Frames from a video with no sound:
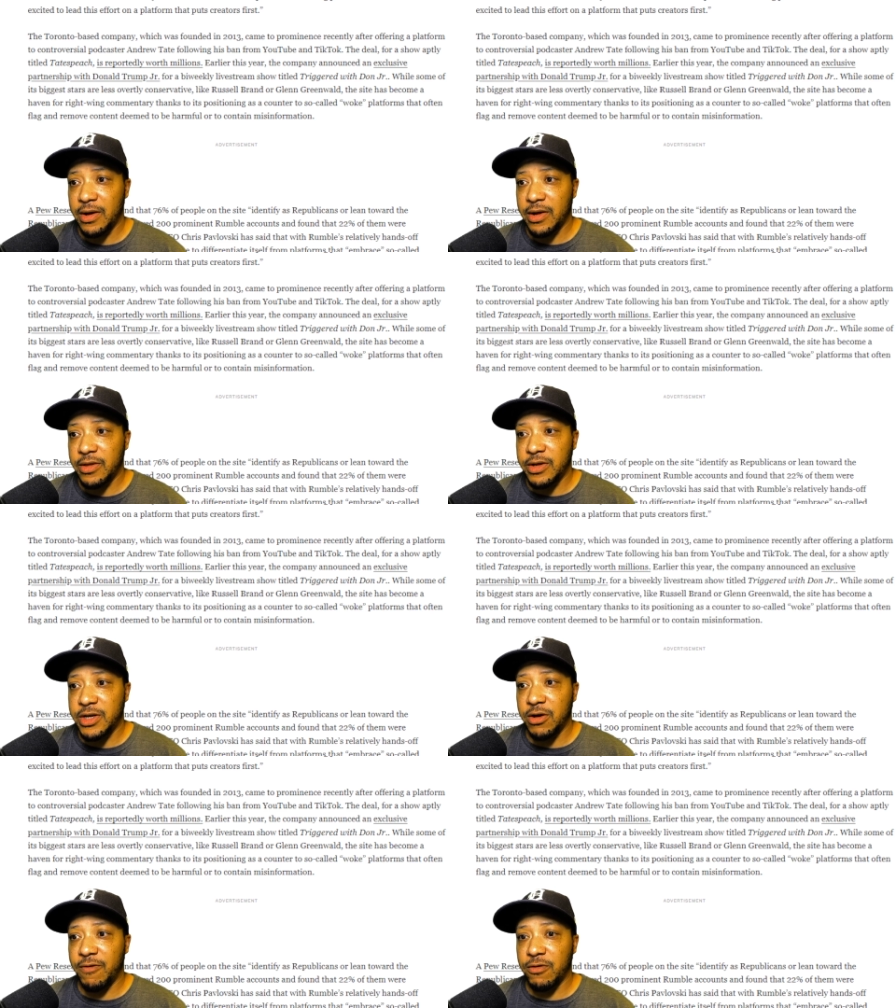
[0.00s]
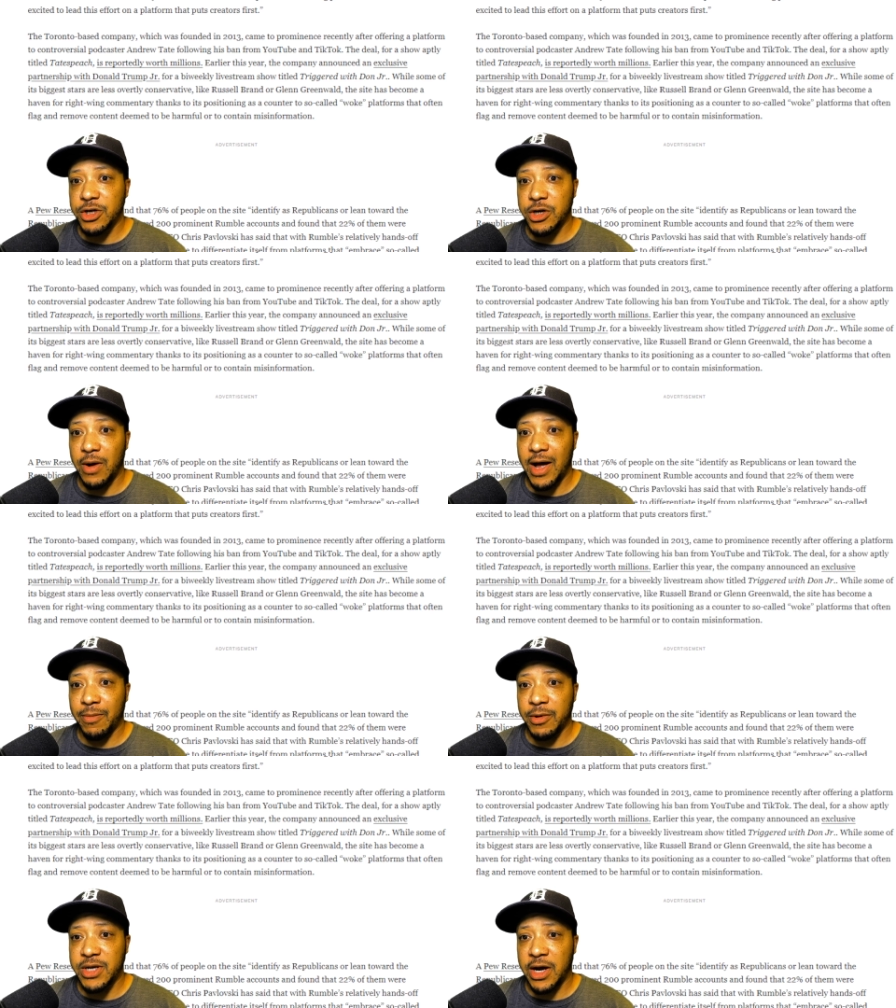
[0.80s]
The deal for a show
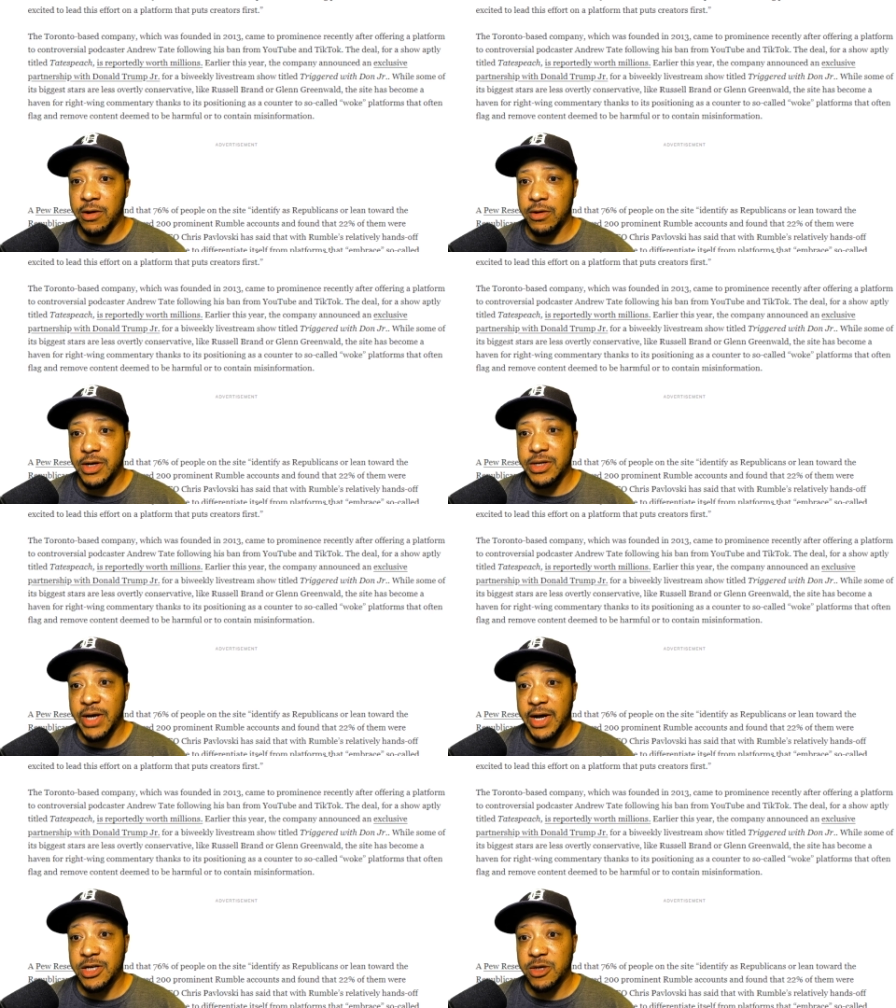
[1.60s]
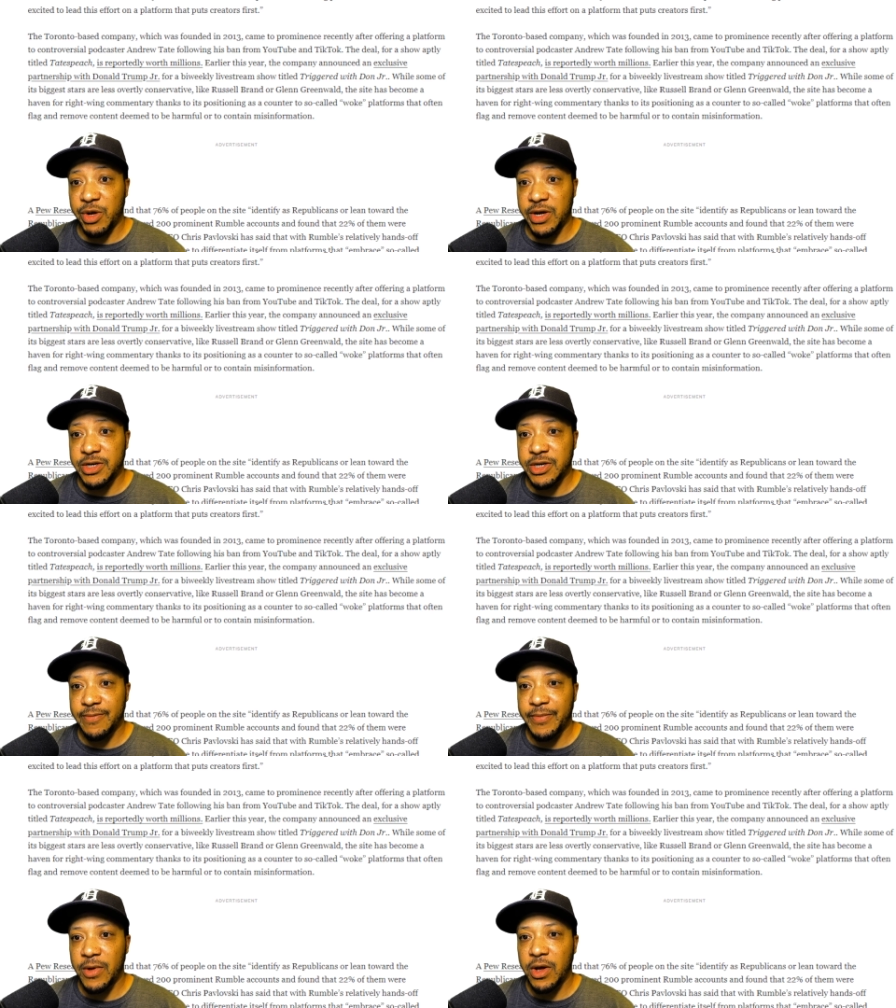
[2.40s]
aptly titled Tate Speech
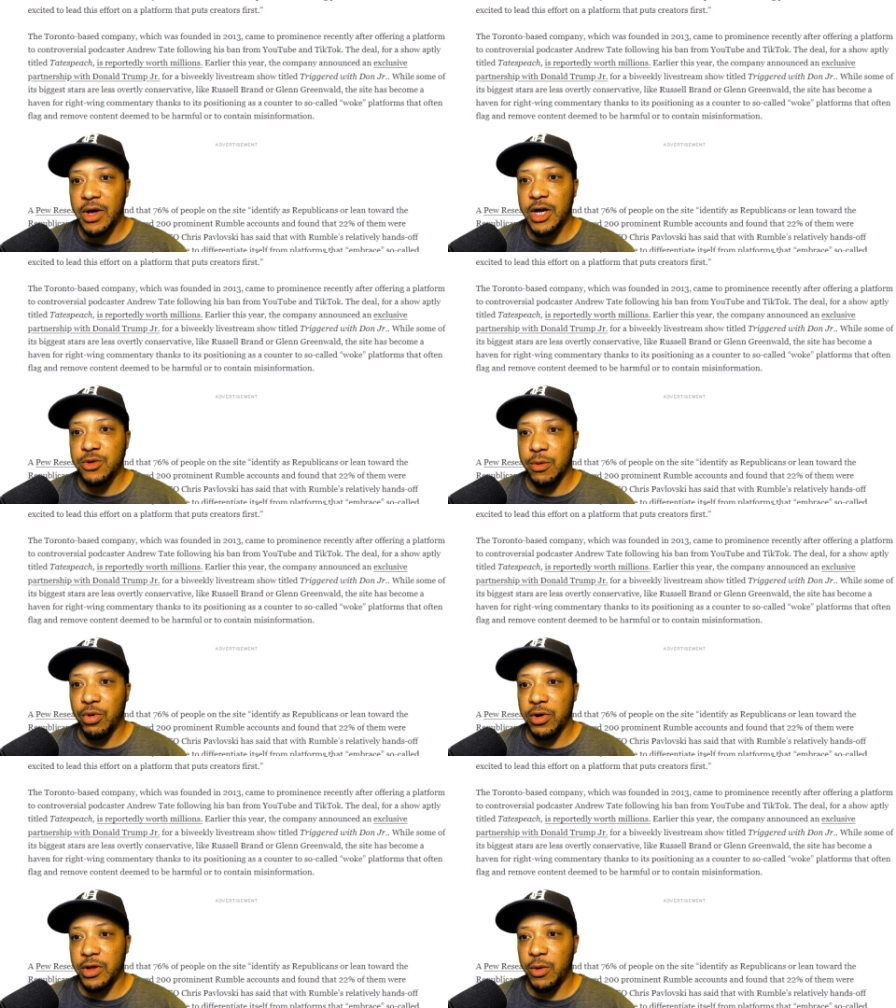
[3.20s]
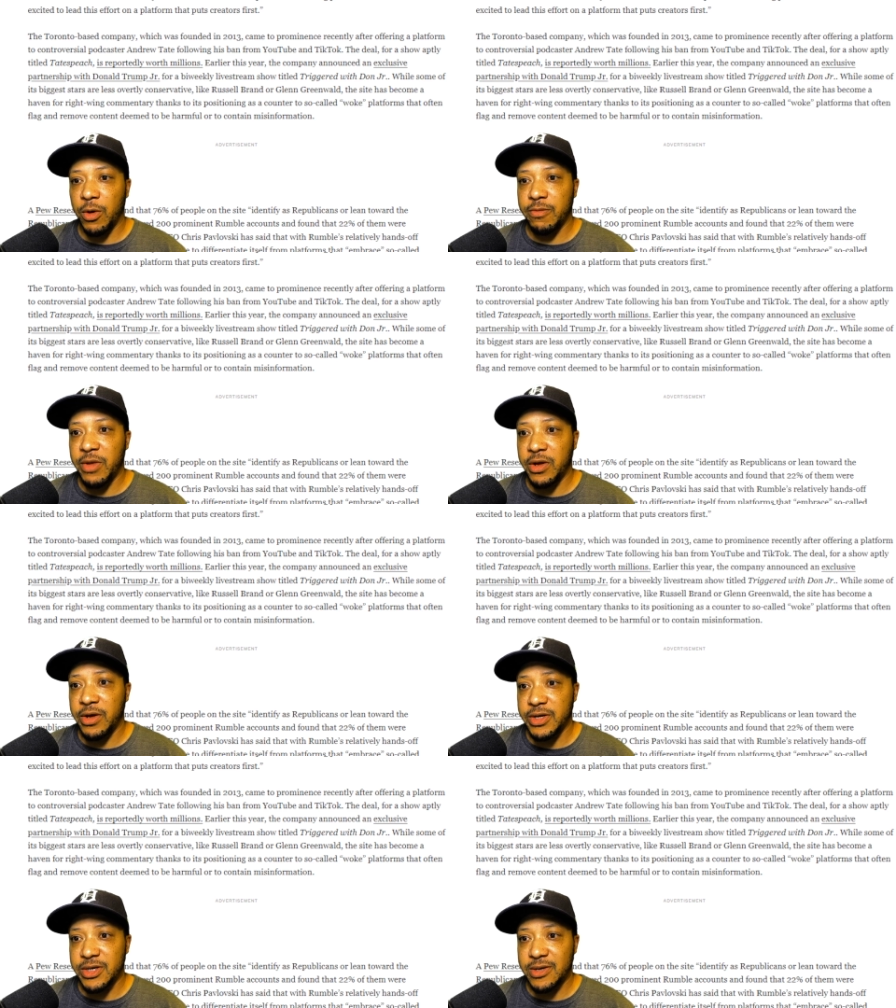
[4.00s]
is reportedly worth
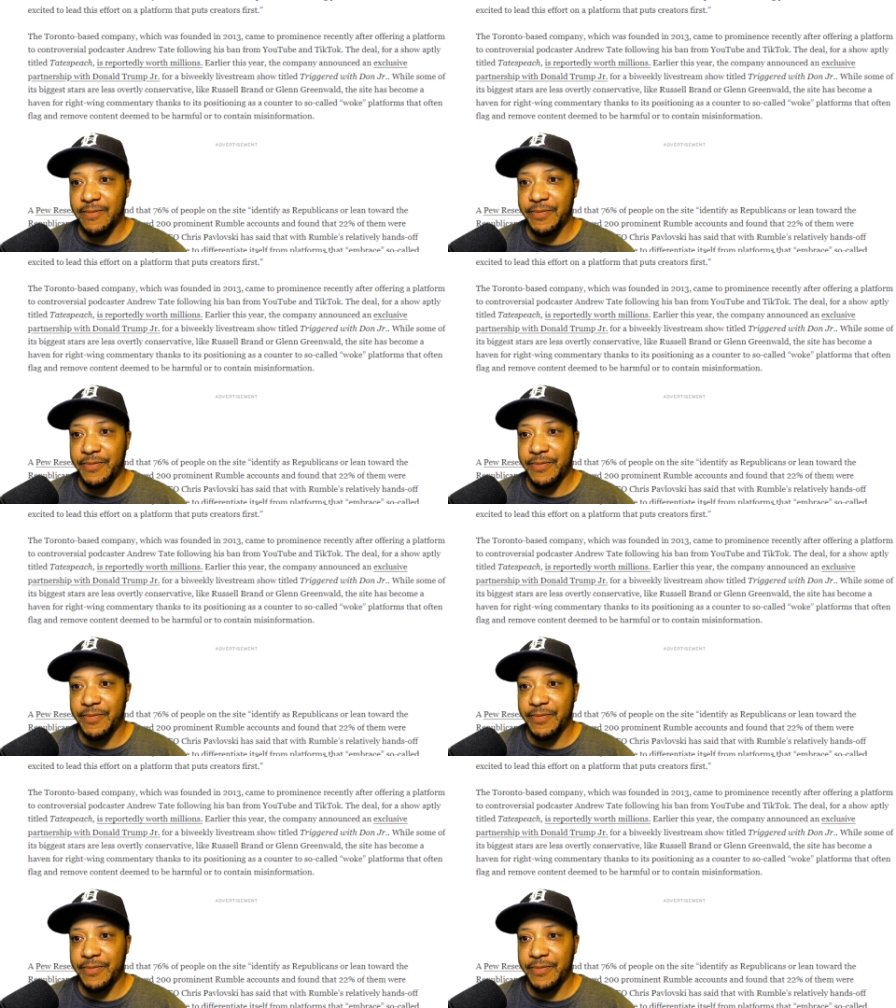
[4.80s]
millions.